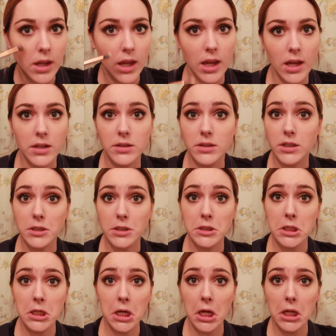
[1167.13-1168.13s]
And
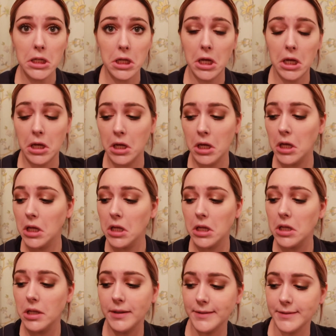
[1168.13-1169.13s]

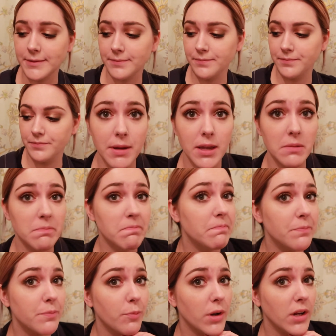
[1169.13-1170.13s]
ta-da! I mean,
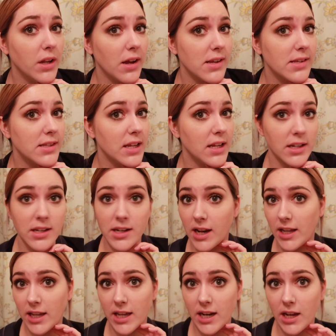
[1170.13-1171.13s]
what do you guys think? Did
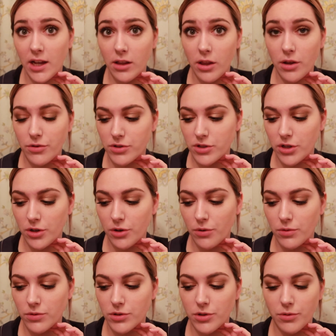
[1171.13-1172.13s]
I get it close
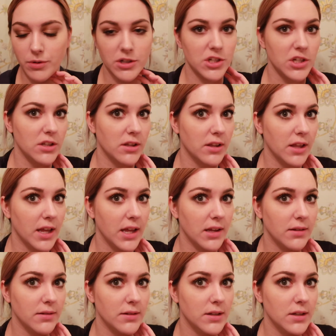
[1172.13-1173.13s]
to what she looked like?